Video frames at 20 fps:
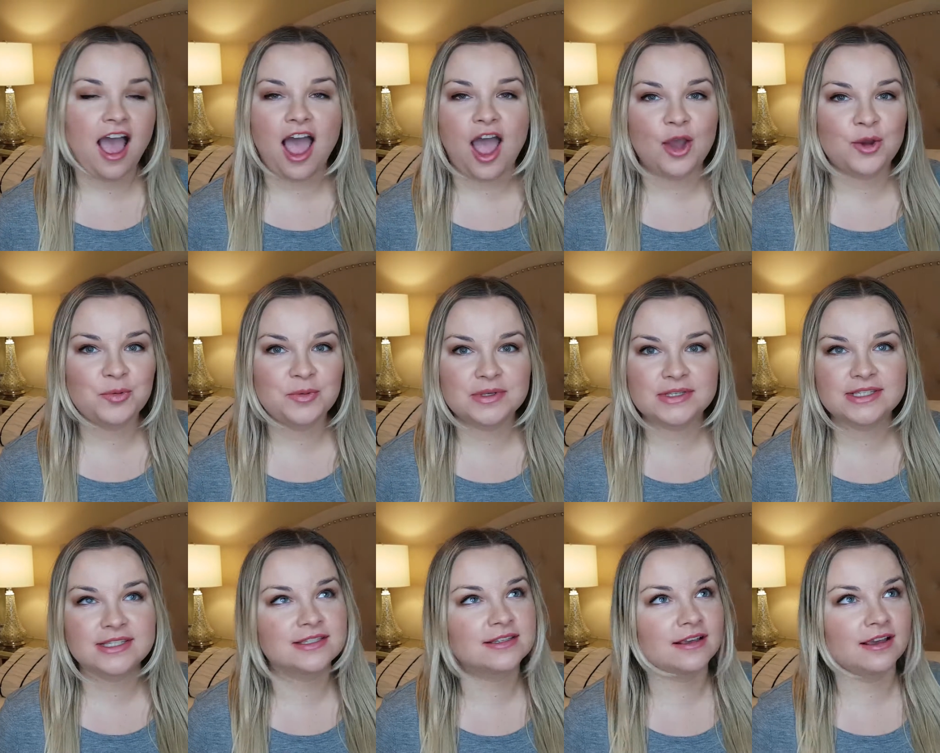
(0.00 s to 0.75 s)
I
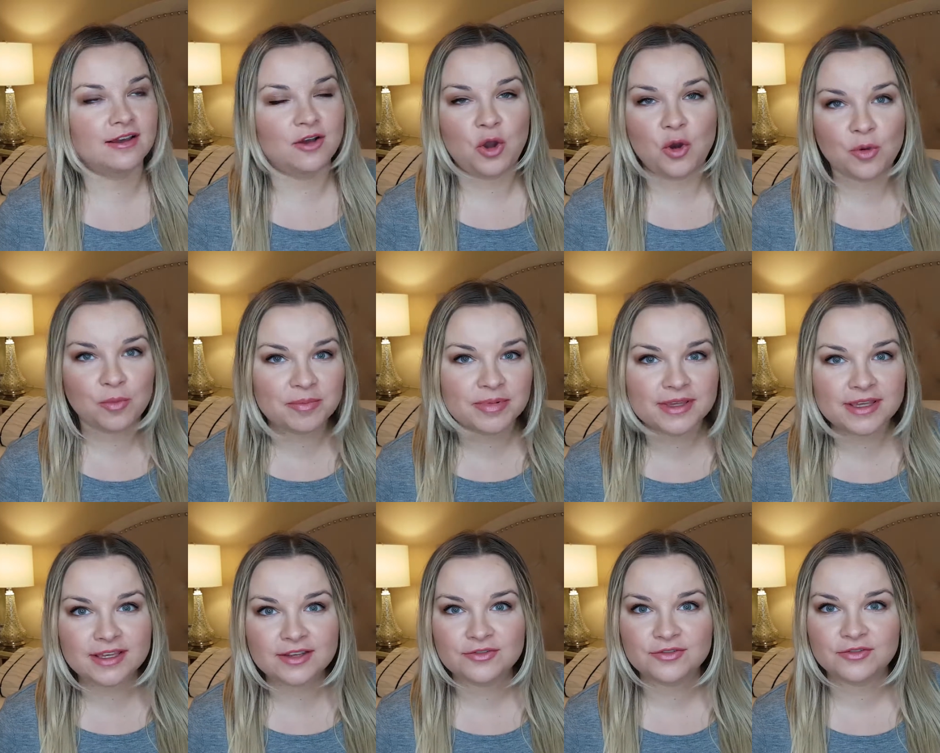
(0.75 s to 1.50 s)
was
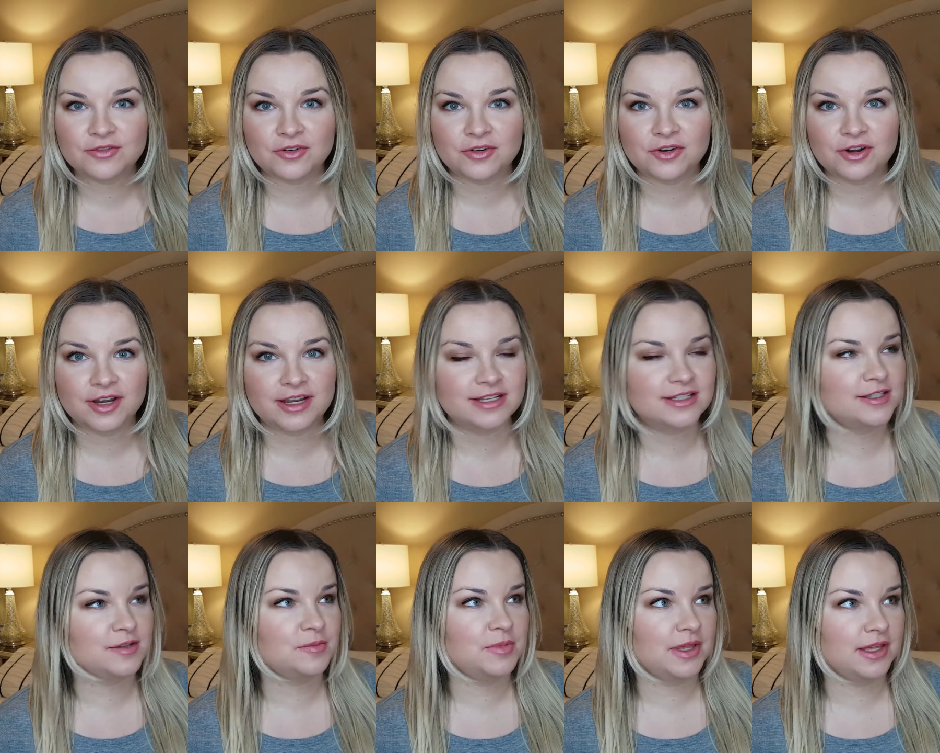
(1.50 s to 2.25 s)
hoping for it
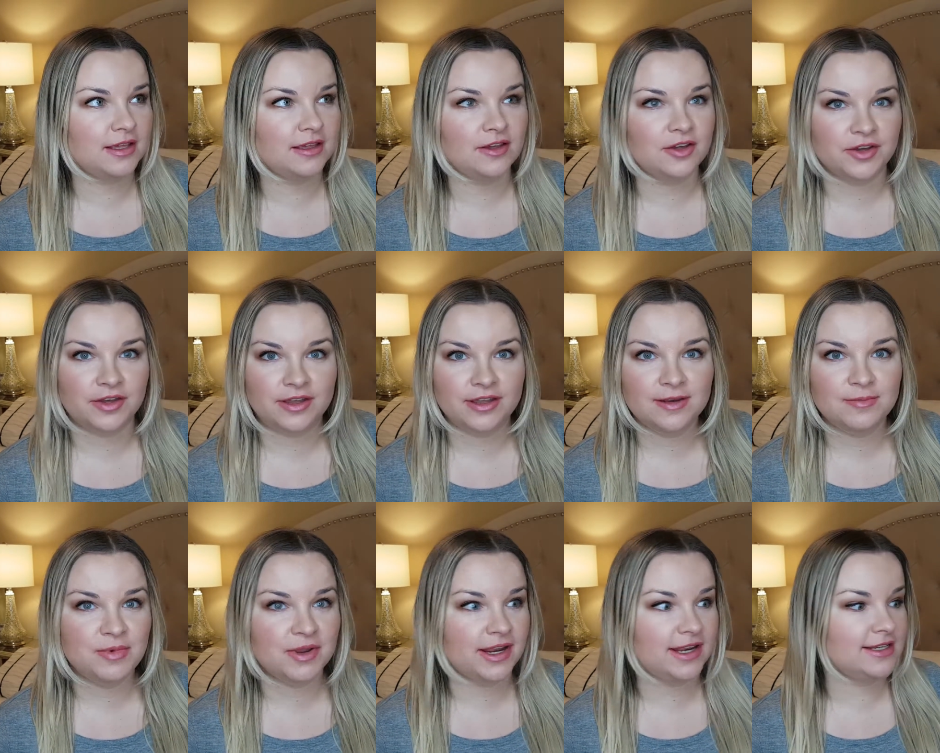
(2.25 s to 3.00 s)
to be
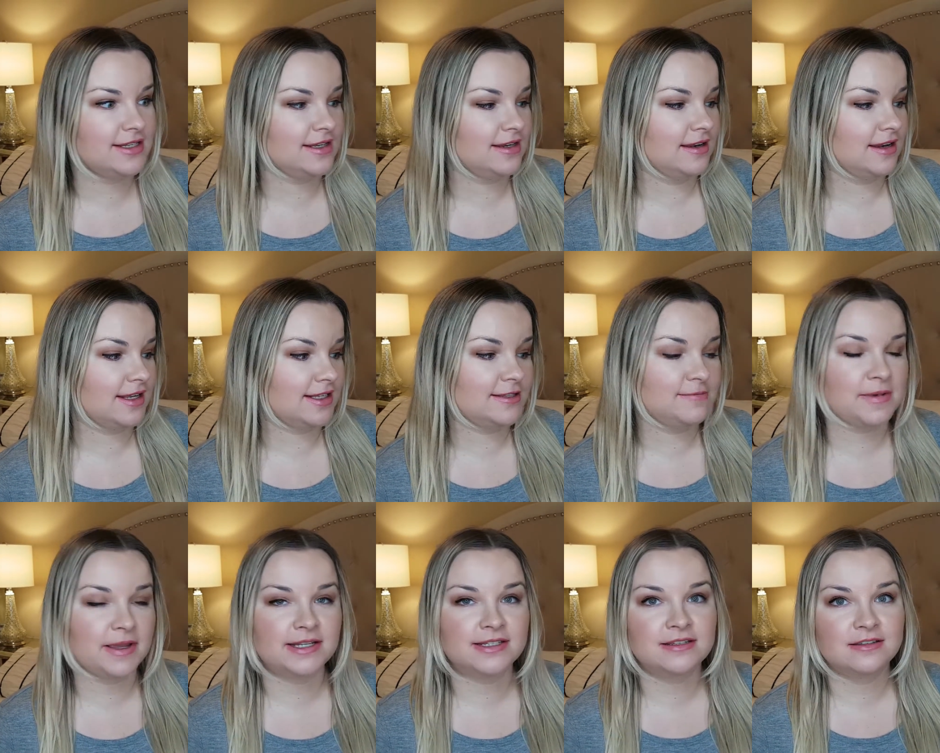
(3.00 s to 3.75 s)
good, but I didn't
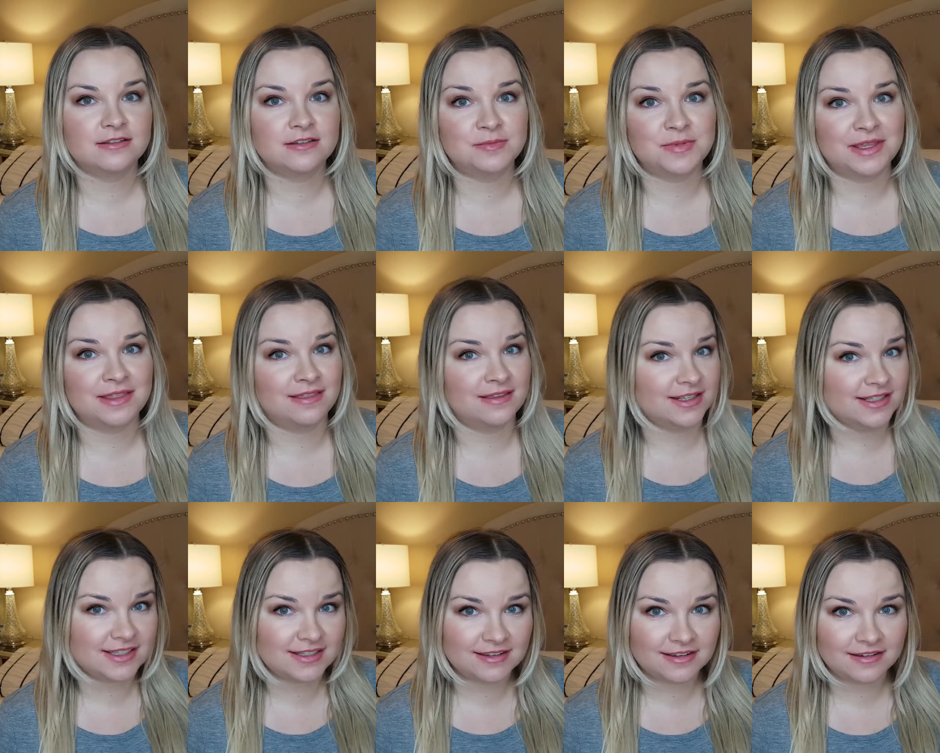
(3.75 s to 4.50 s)
expect it to be
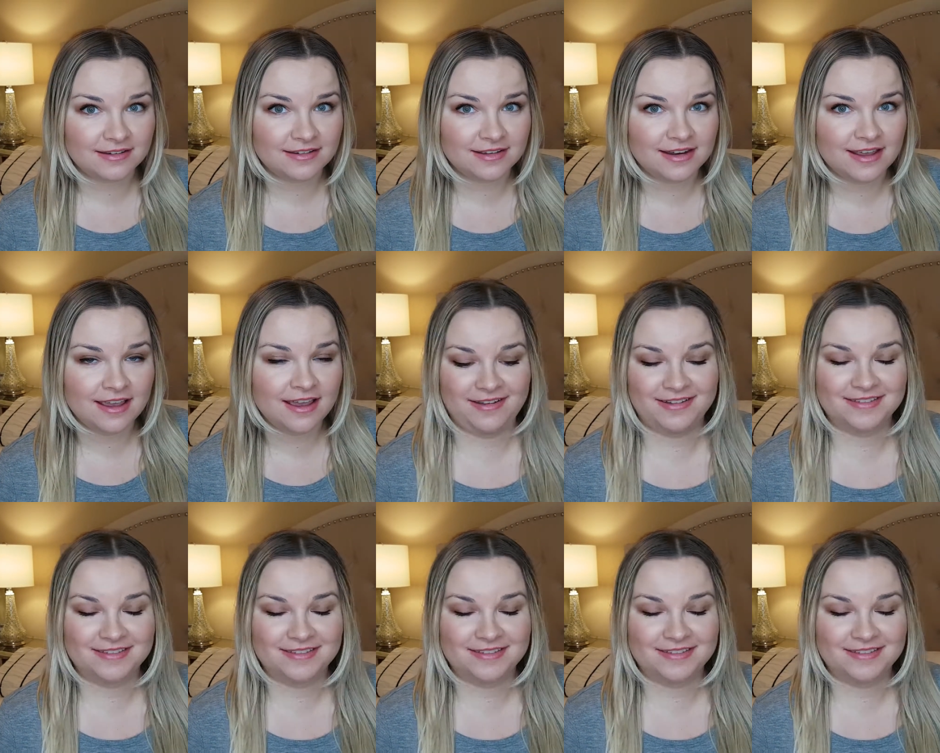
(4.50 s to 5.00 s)
this good.